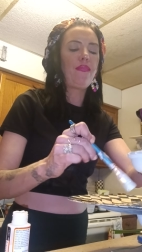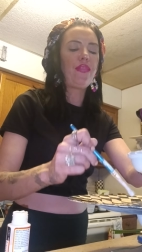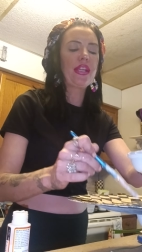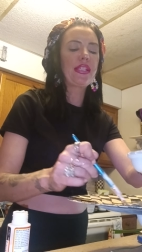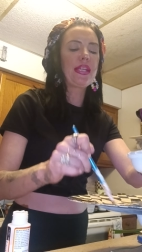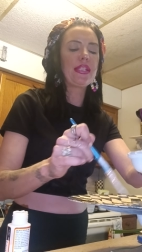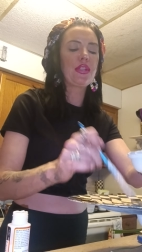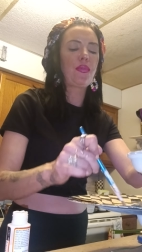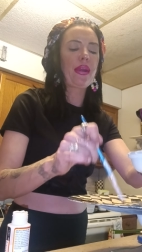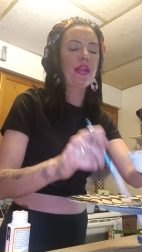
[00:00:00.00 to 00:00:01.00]
fix it
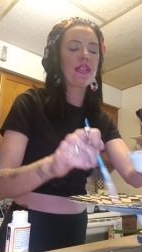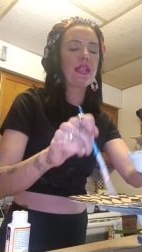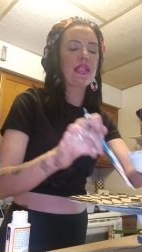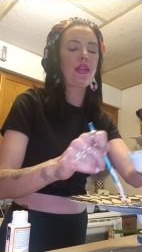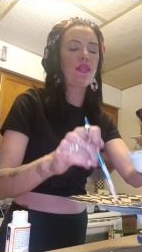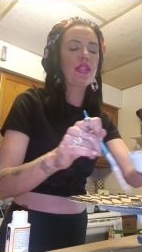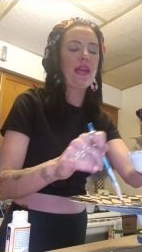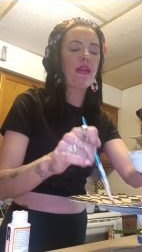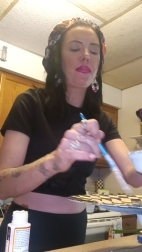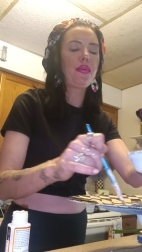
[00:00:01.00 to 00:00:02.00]
so where it doesn't look
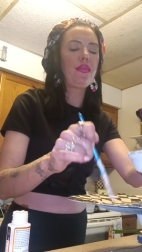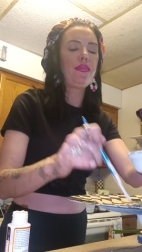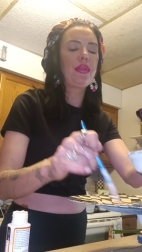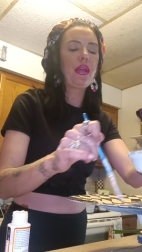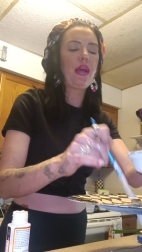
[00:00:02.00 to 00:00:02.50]
terrible.